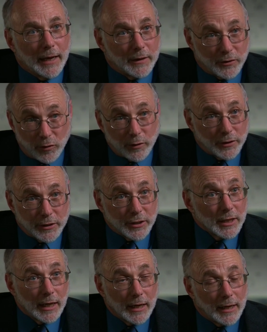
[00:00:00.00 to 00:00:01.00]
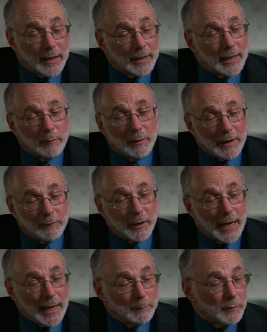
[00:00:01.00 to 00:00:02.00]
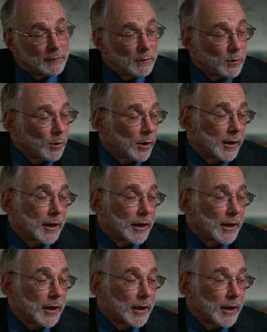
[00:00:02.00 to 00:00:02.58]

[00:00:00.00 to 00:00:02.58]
sources than we've ever had before.